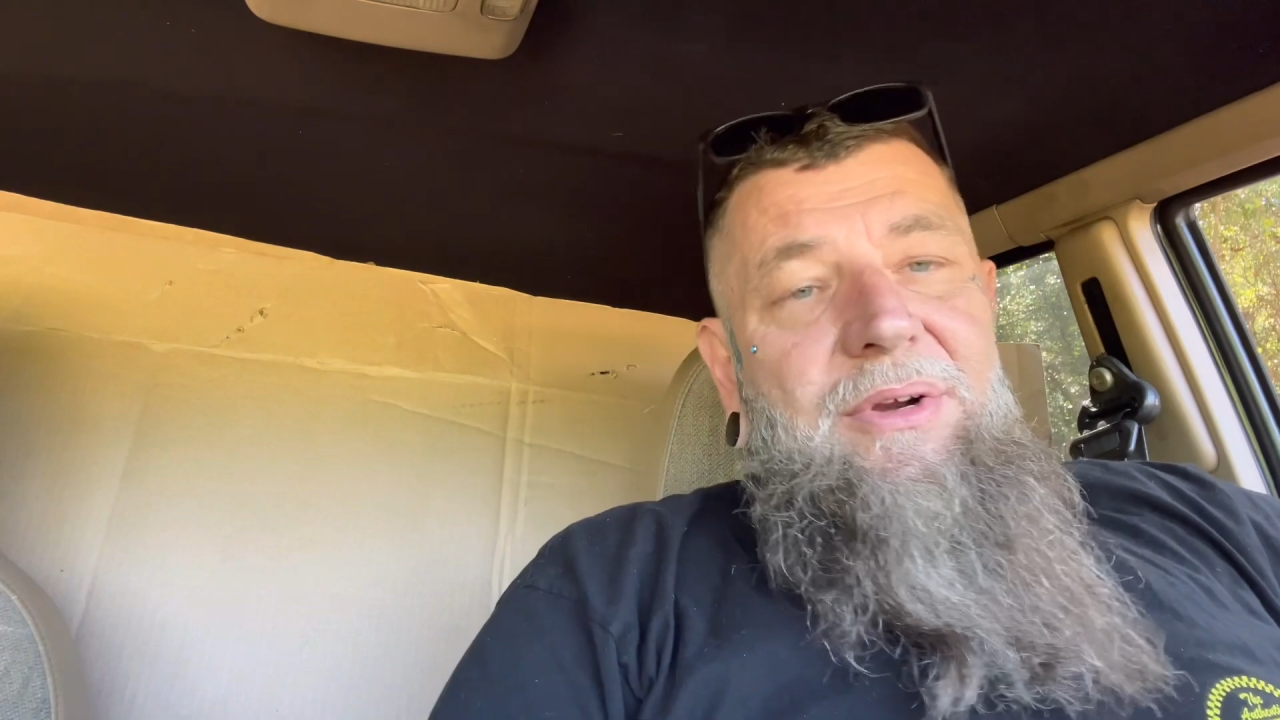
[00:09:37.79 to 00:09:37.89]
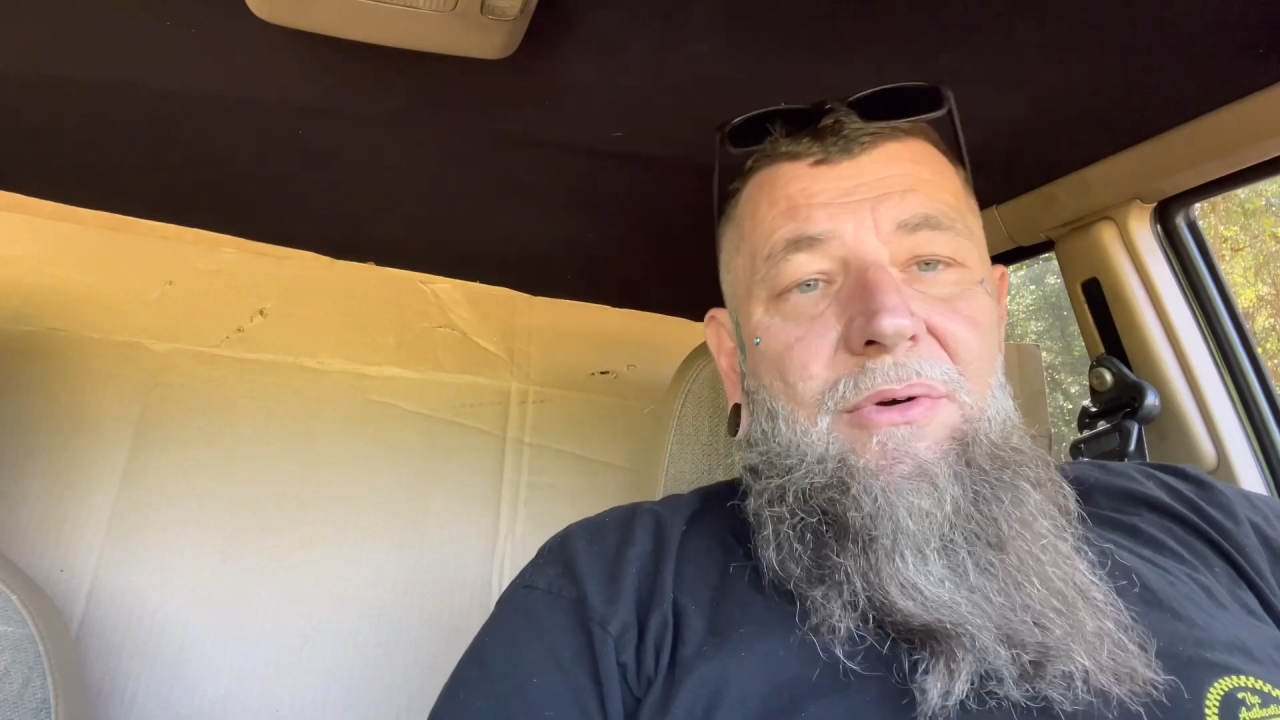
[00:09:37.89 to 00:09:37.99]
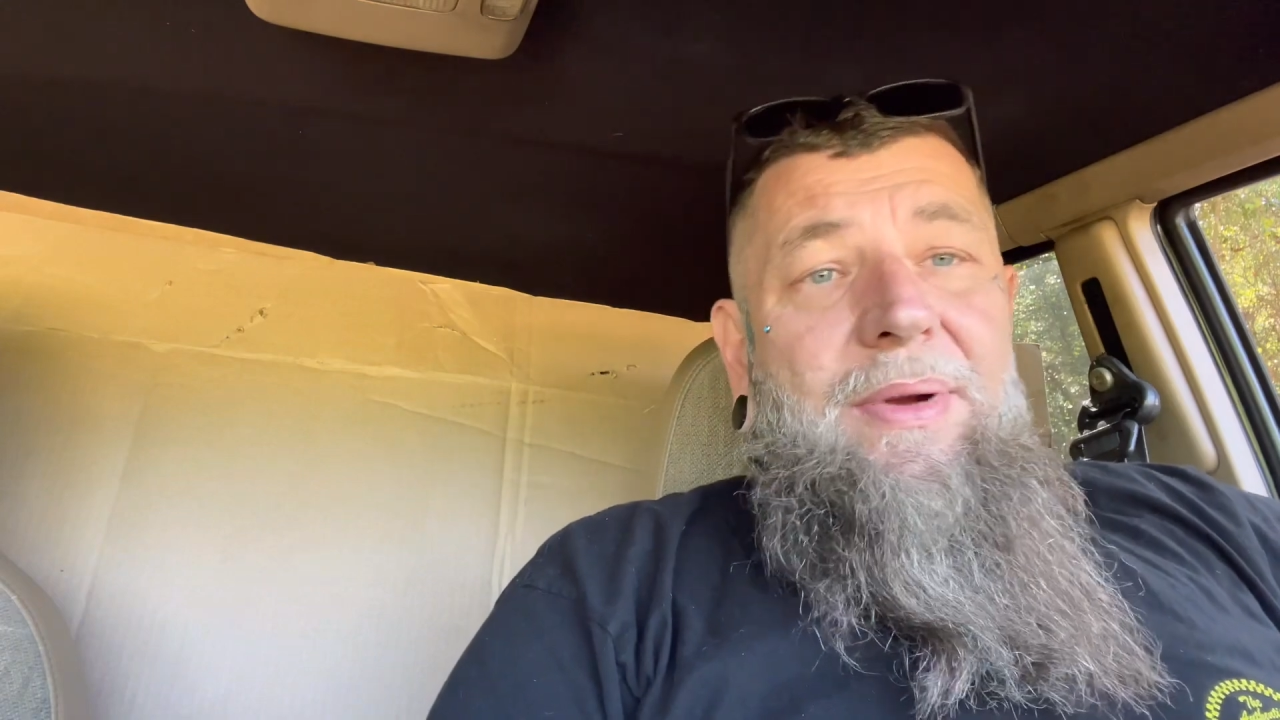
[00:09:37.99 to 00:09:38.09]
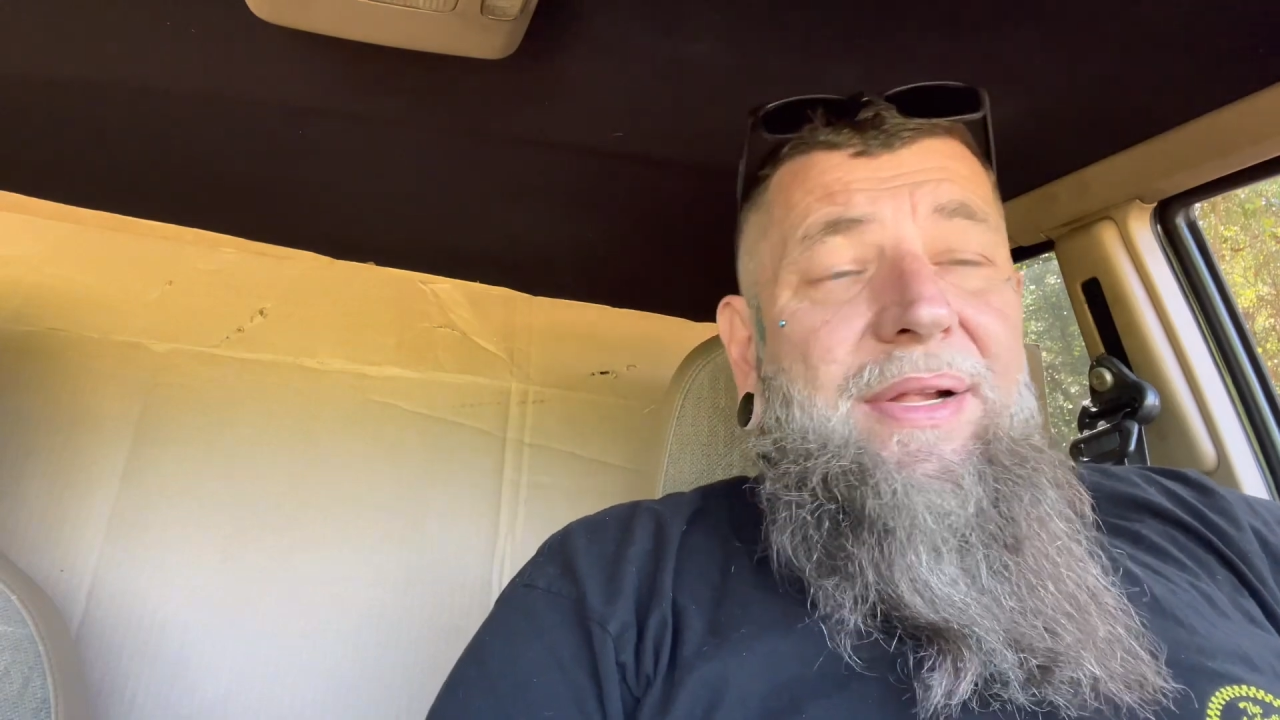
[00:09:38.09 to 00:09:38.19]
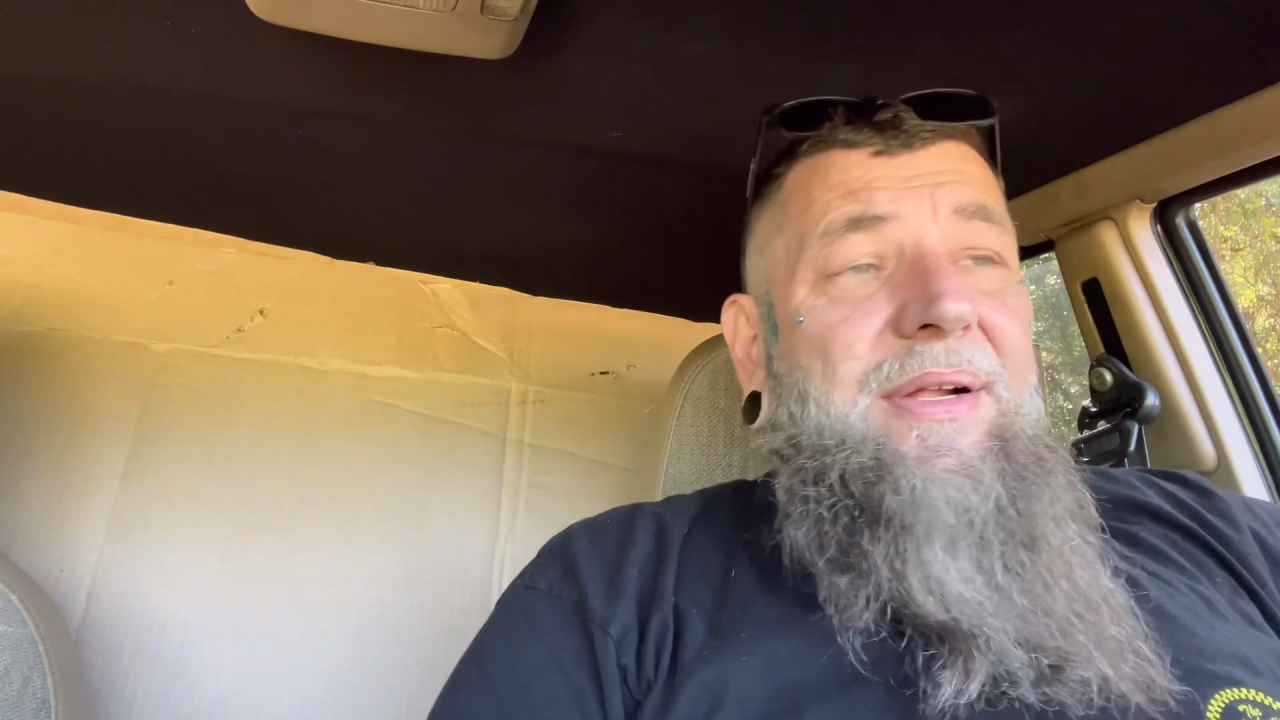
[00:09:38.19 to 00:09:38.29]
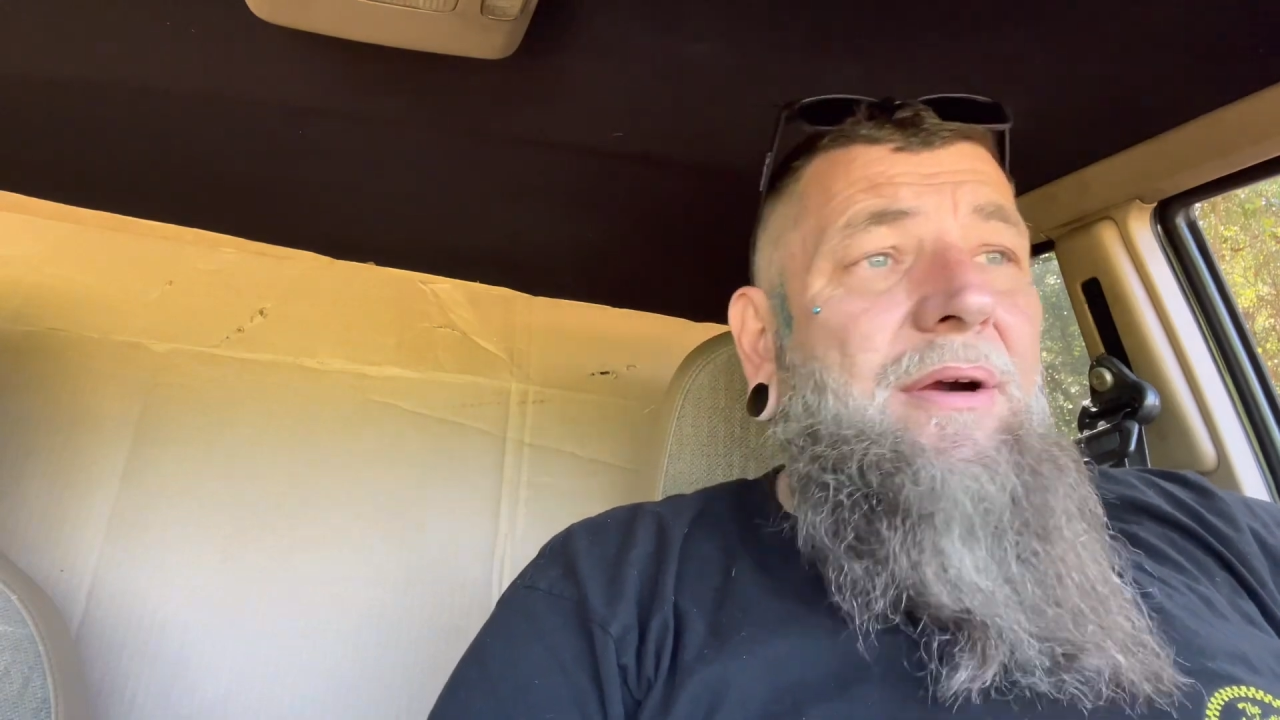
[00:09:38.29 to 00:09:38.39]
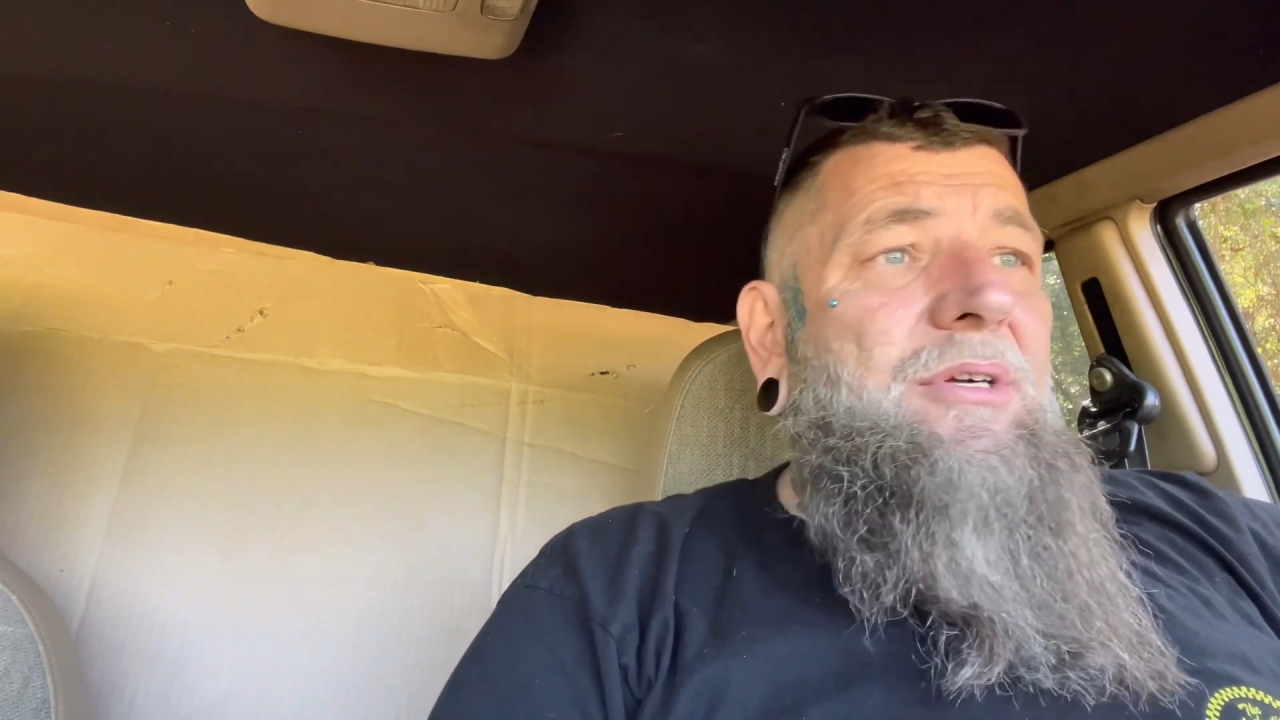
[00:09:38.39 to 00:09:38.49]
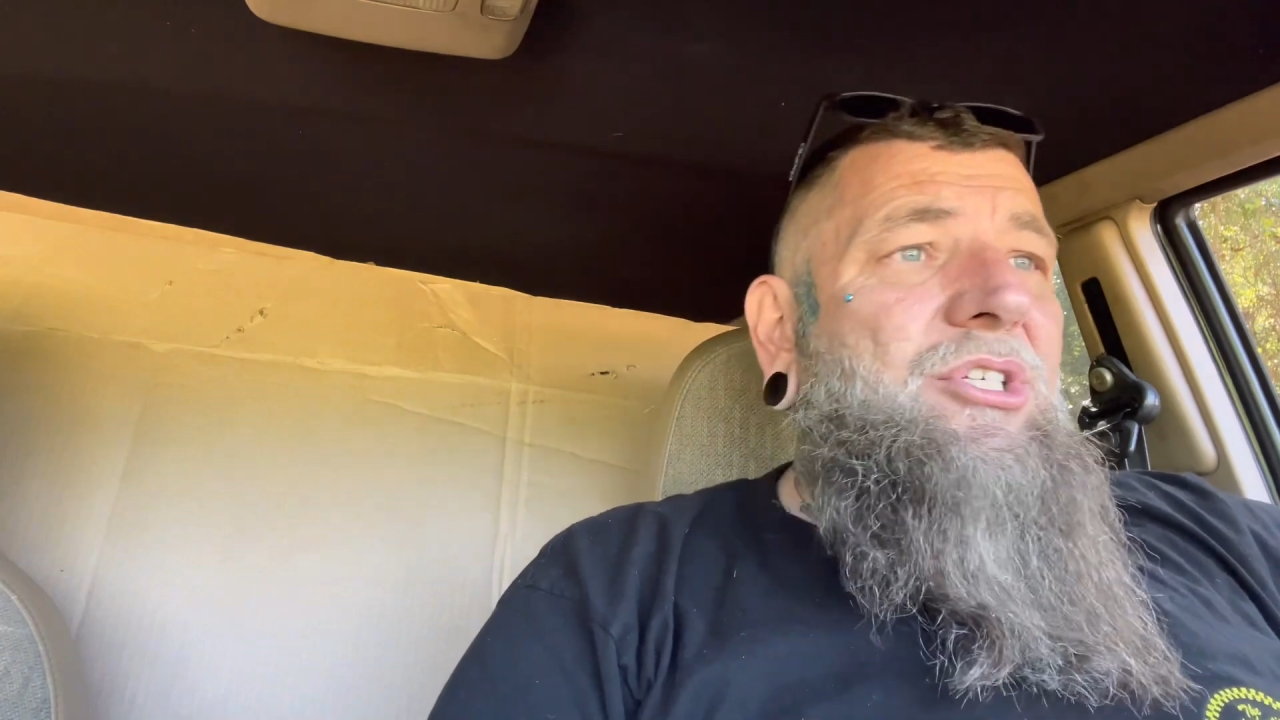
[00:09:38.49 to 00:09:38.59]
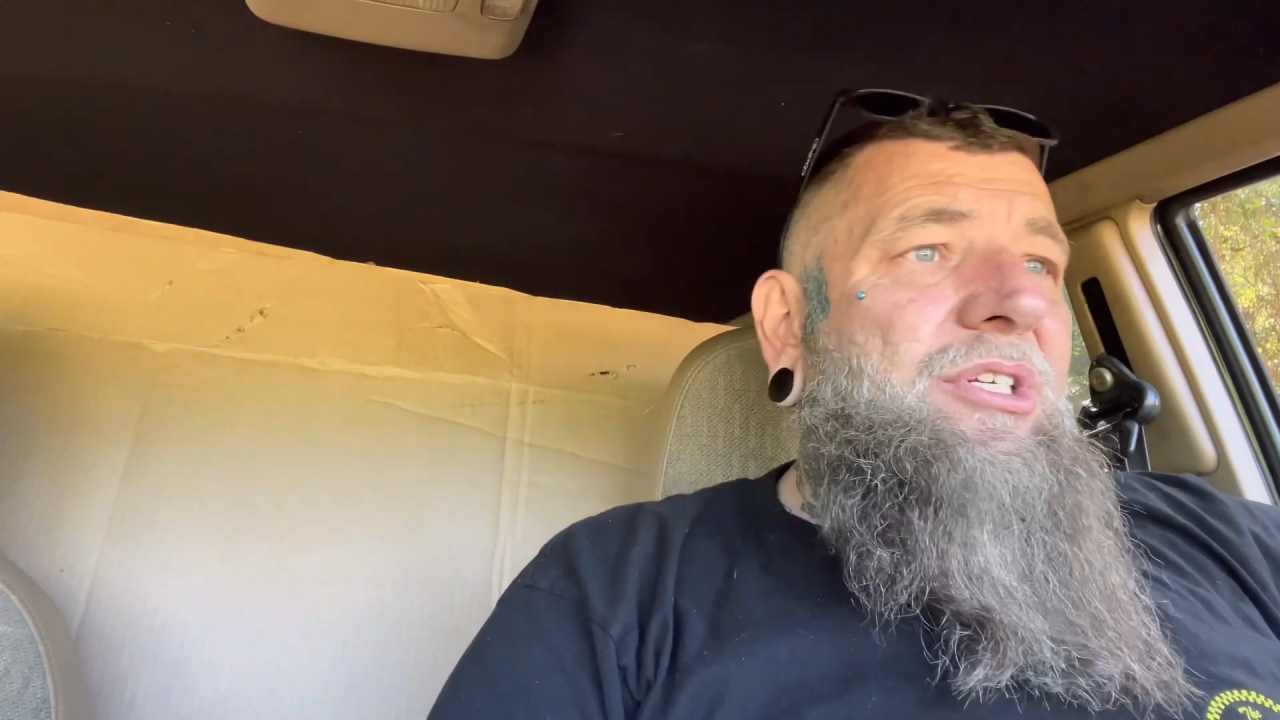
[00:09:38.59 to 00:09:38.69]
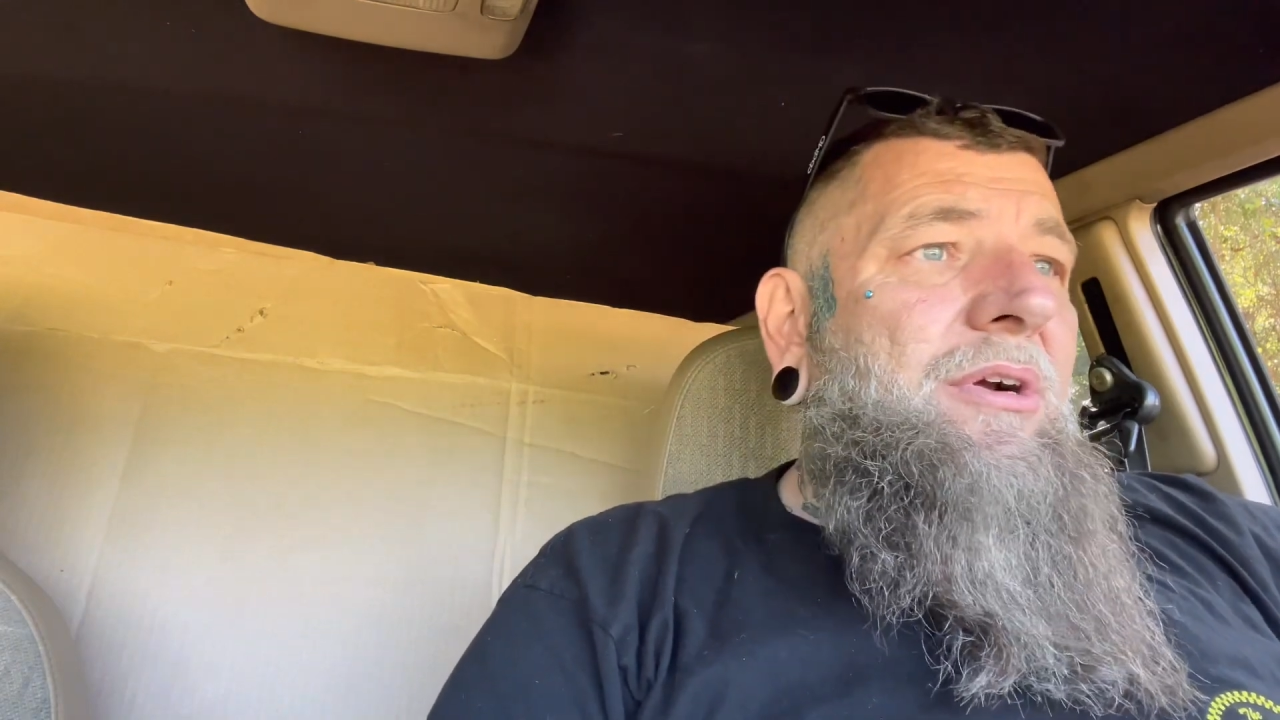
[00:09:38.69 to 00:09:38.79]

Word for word: your research,